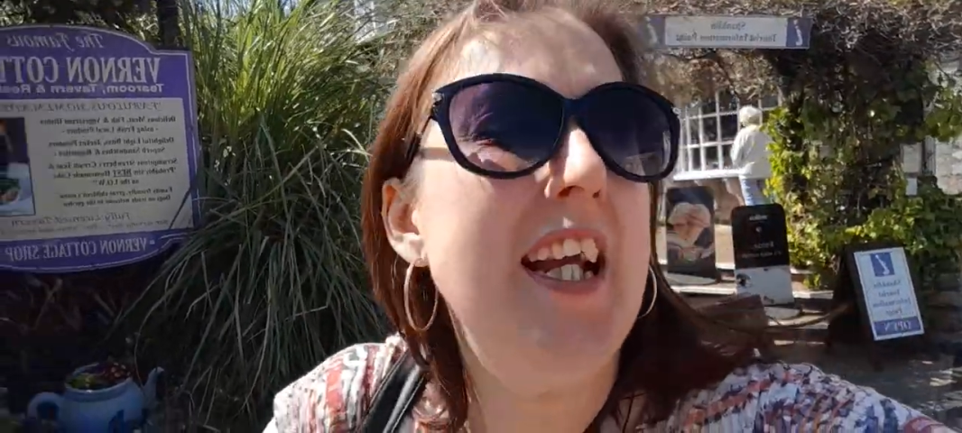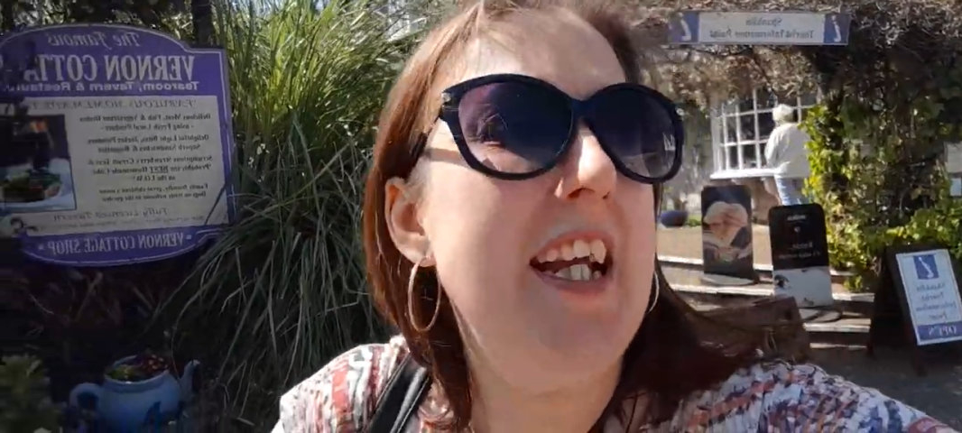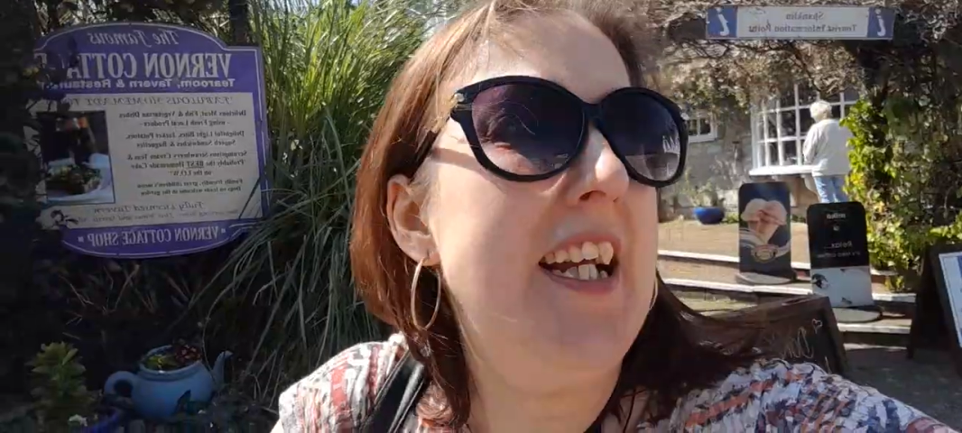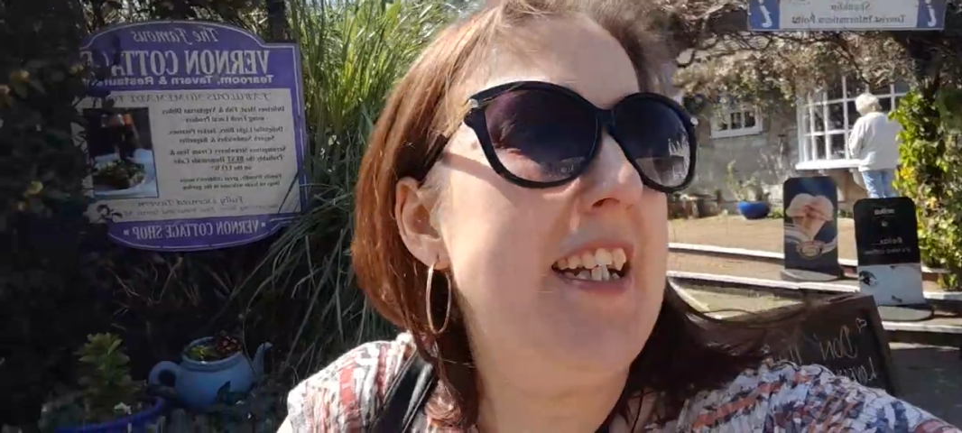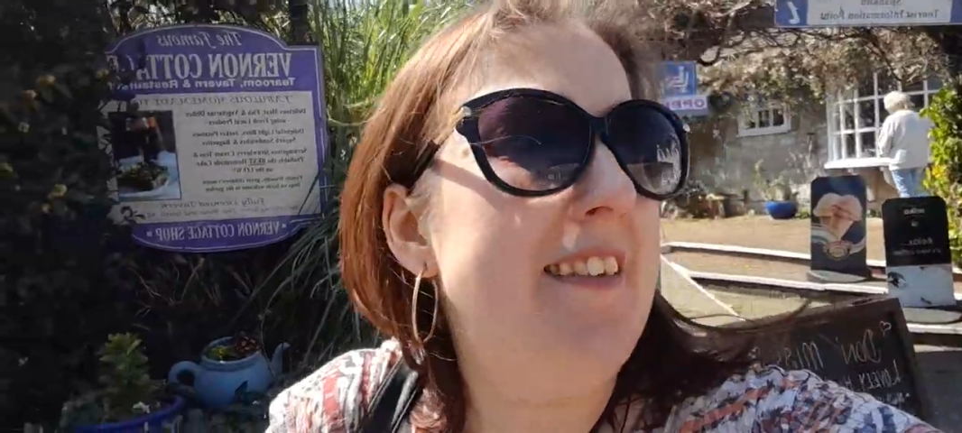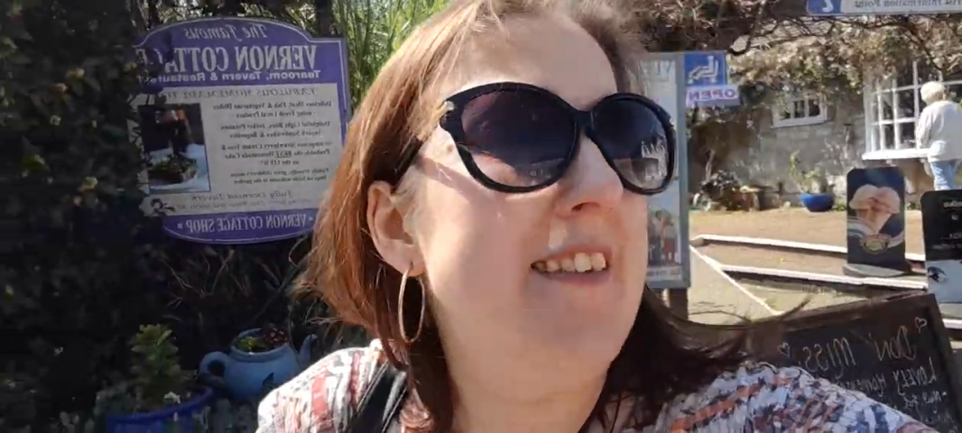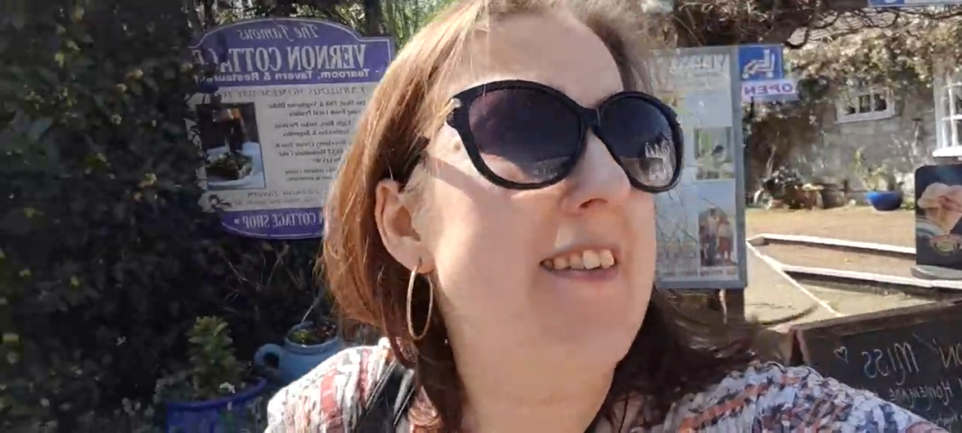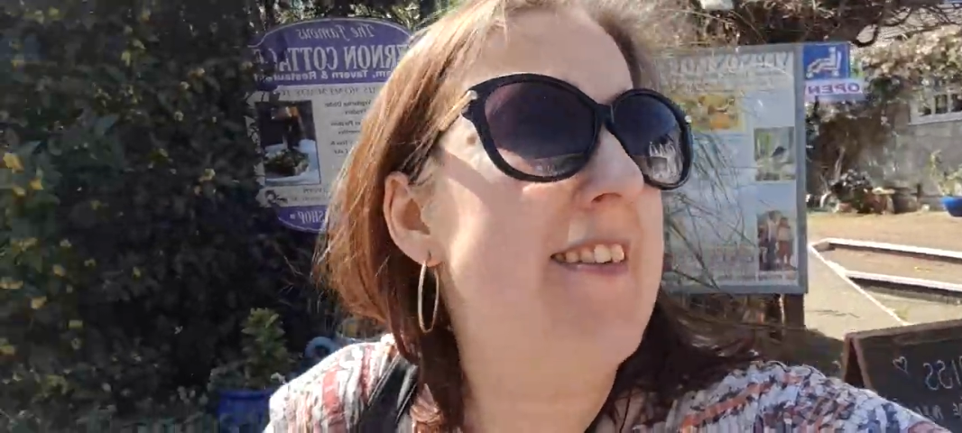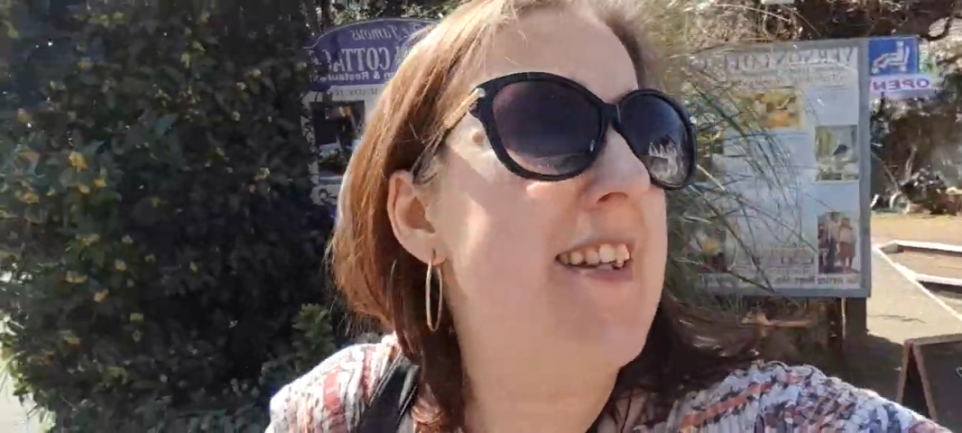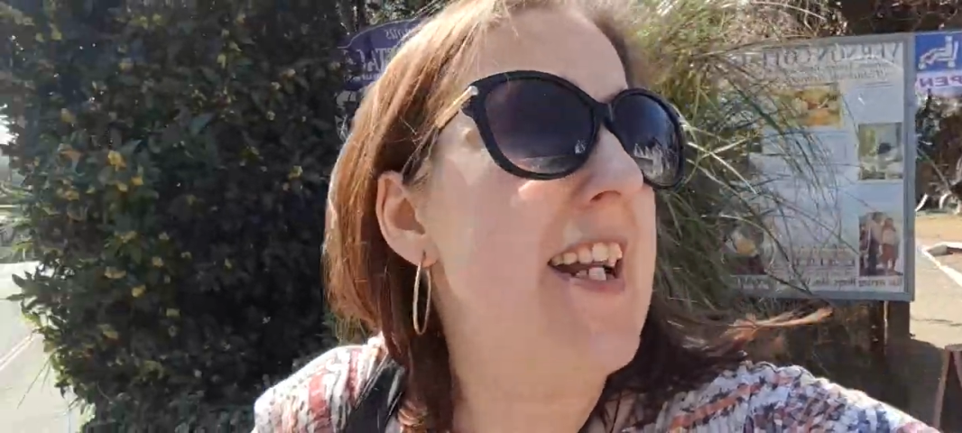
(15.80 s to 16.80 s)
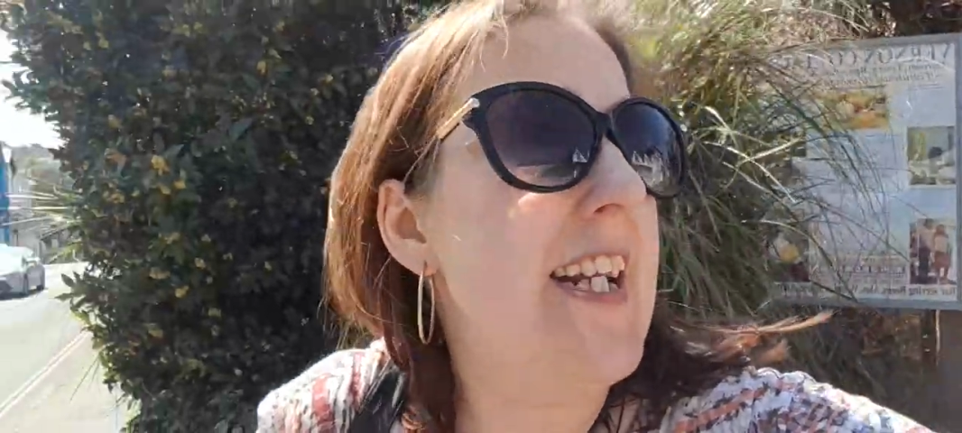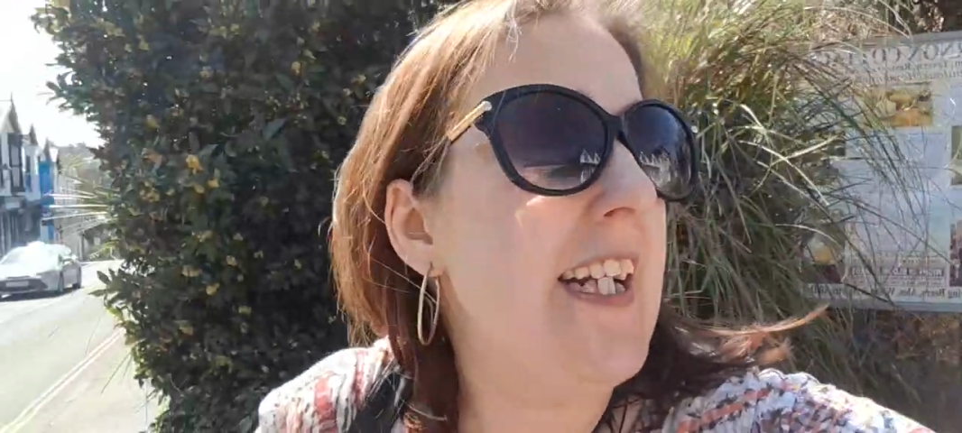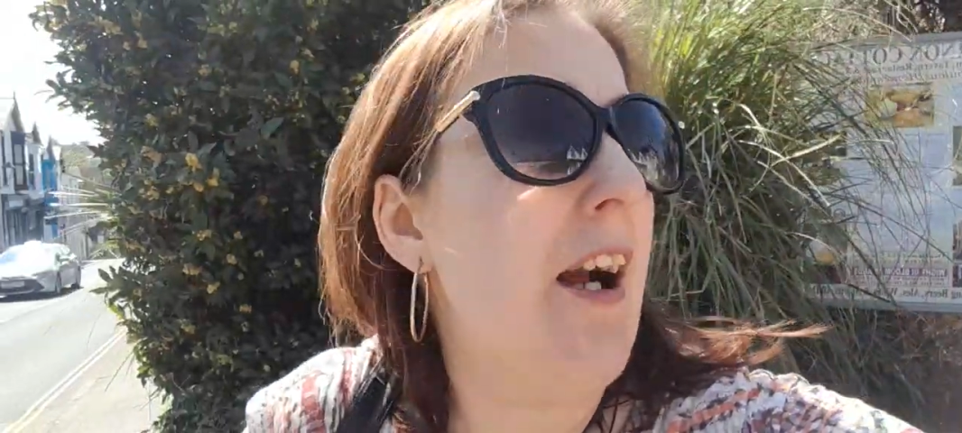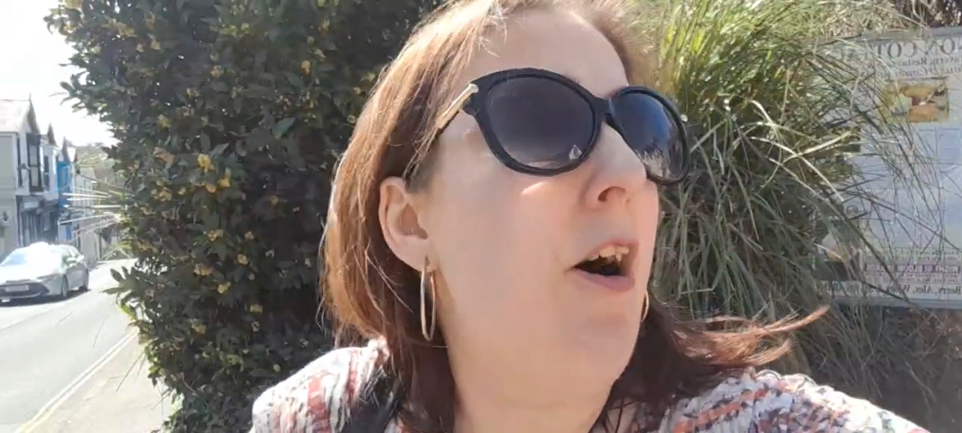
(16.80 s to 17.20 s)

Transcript: in the